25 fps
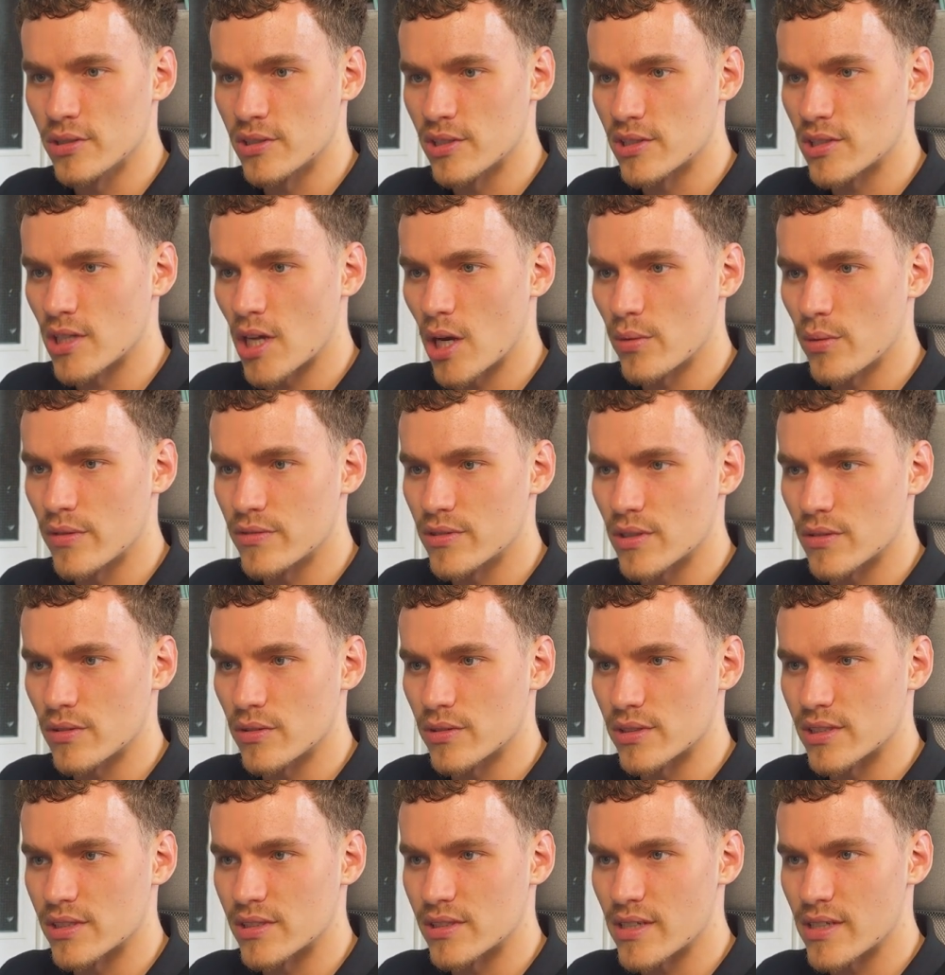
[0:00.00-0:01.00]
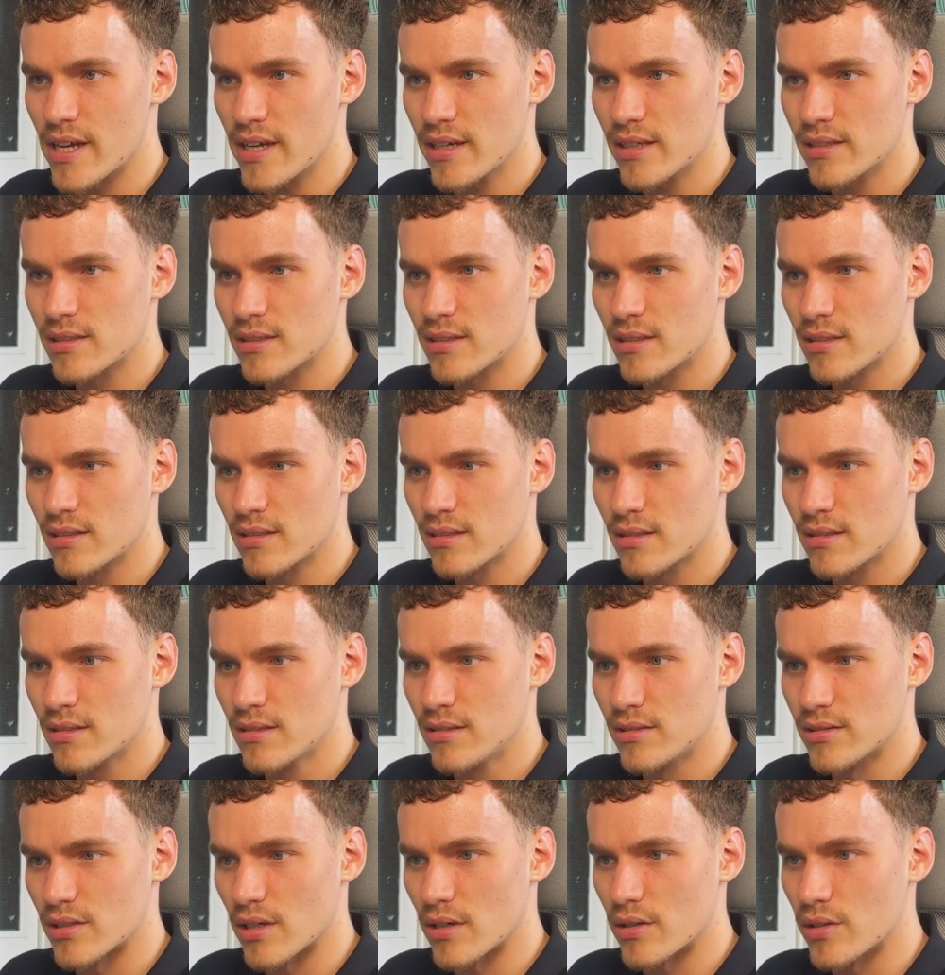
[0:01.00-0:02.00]
to start with. So I've got 6.
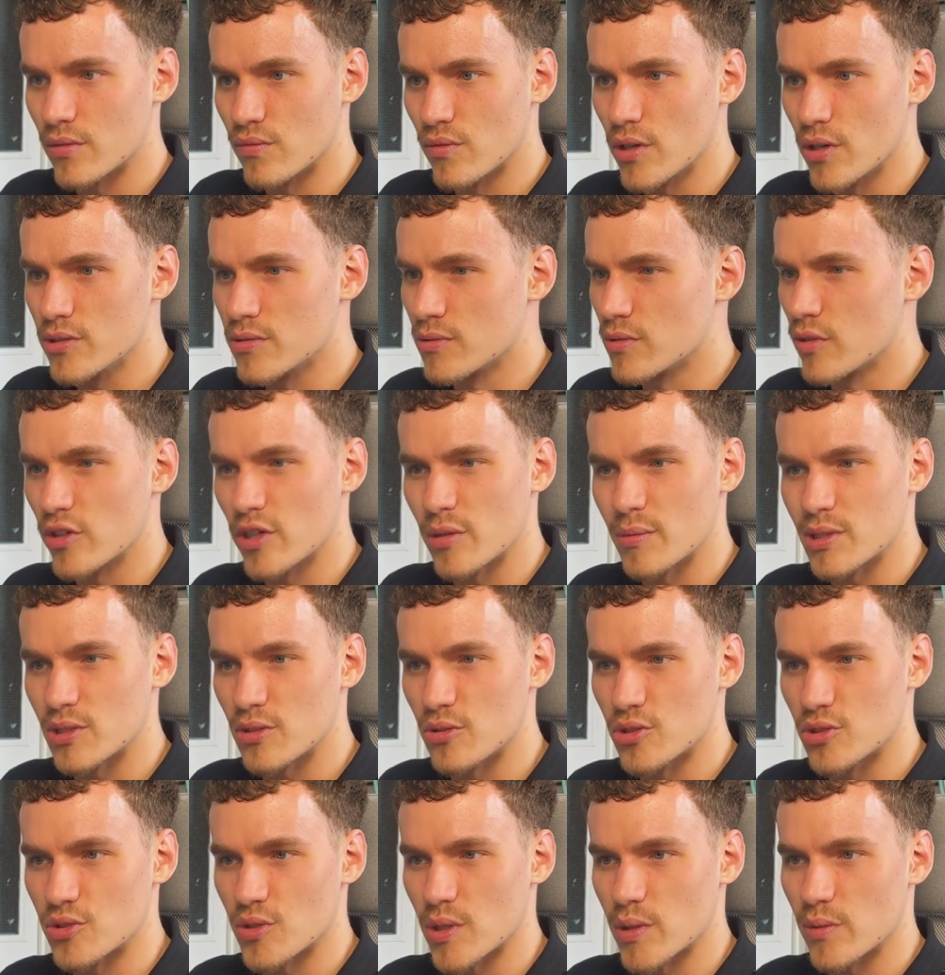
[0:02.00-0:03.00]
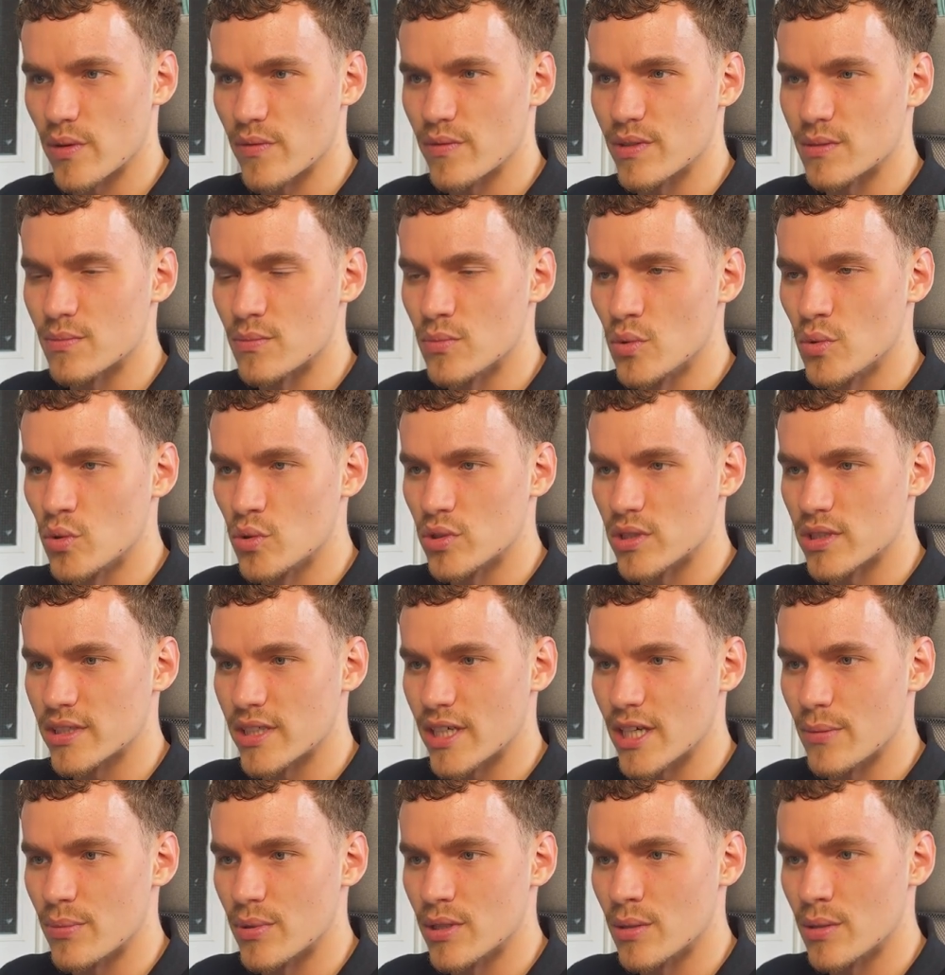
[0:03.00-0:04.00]
So the rows are not going to be too strict with. It's more just
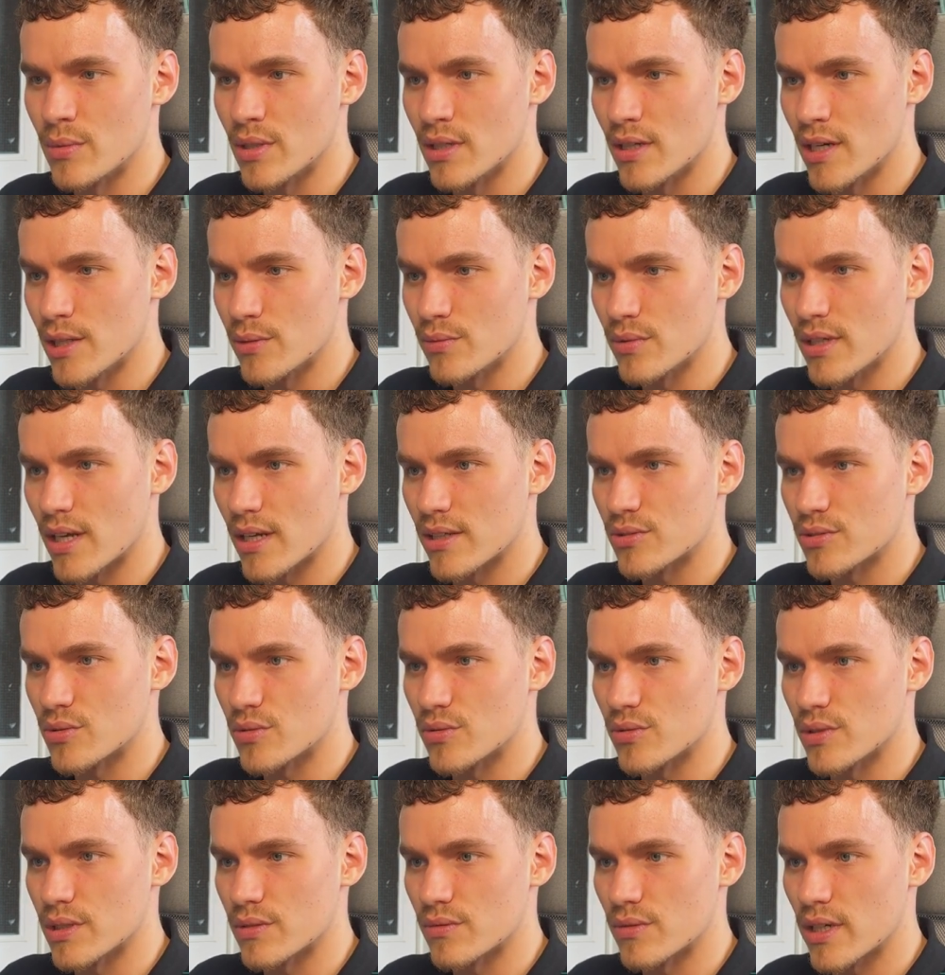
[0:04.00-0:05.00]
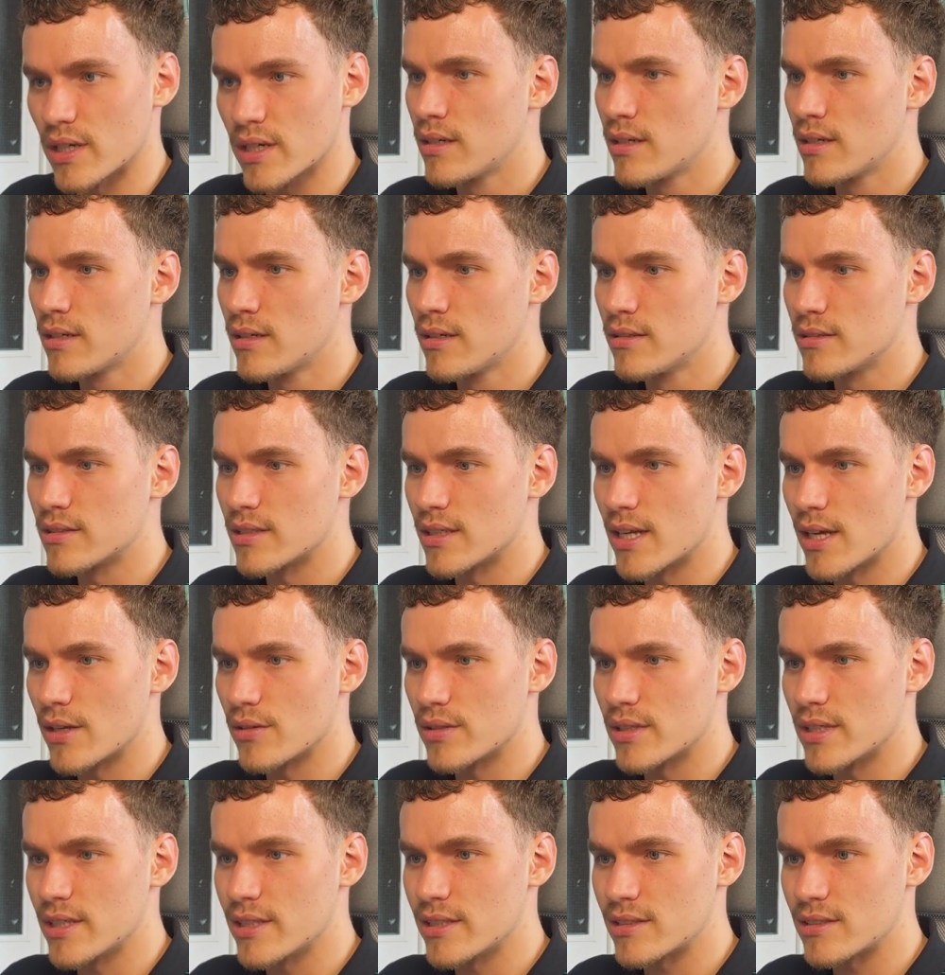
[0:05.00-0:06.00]
keeping them aligned with the actual grid, right? So now
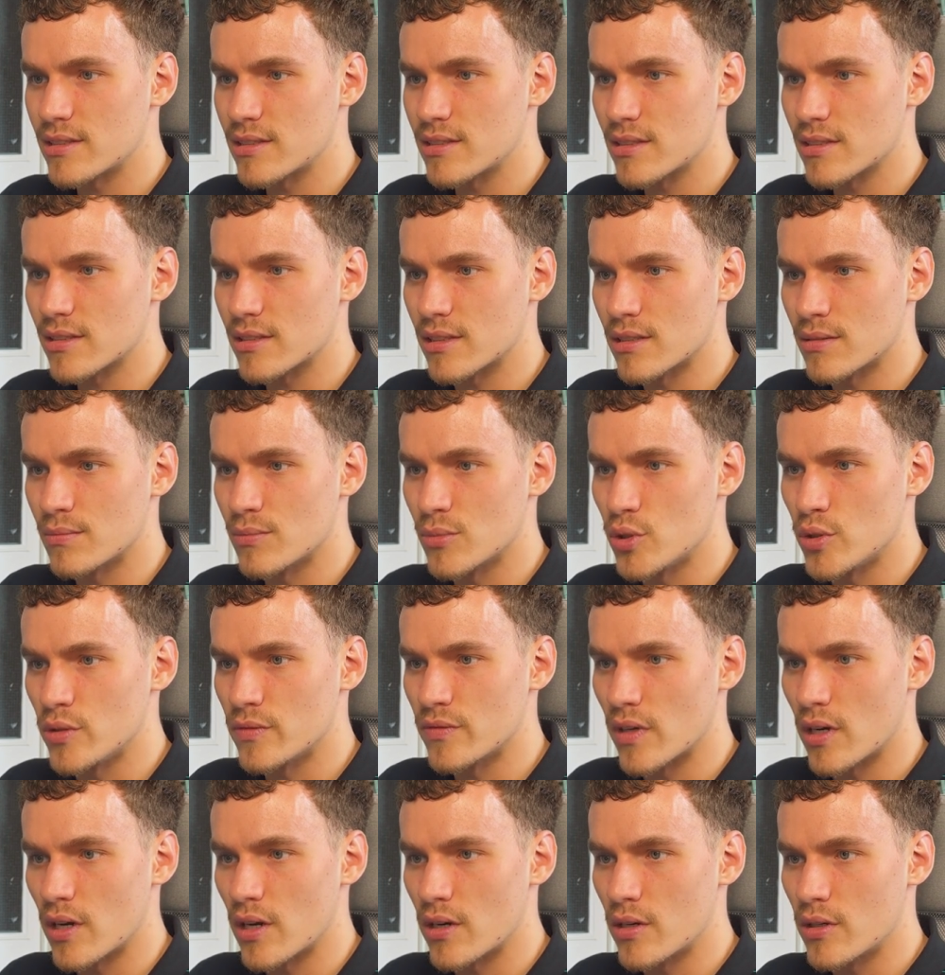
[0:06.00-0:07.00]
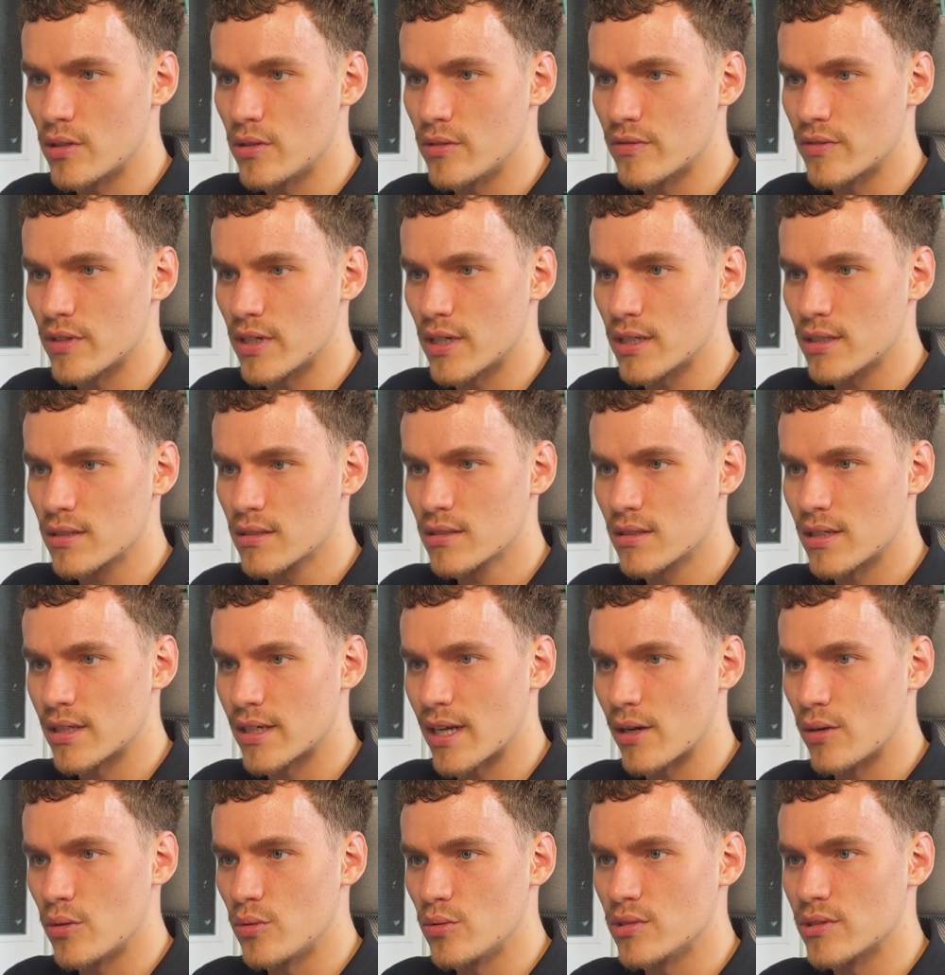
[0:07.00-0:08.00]
this can move over and
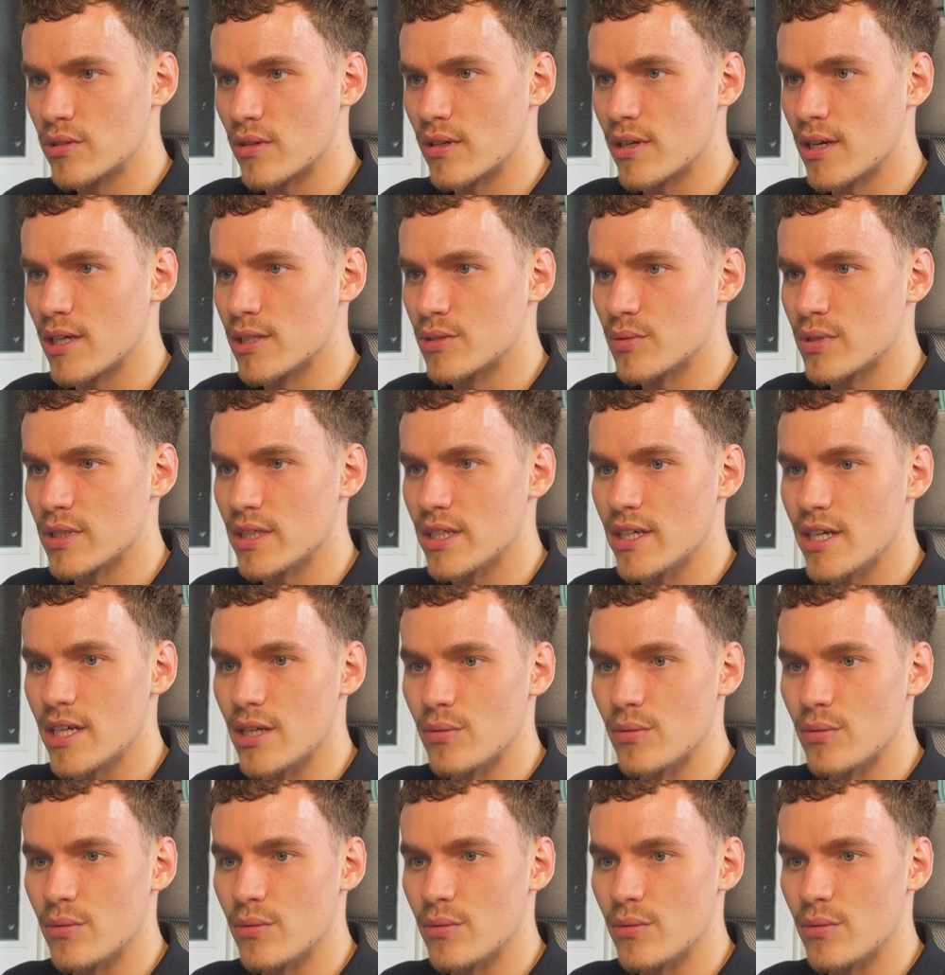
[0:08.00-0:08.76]
that also aligns with the E,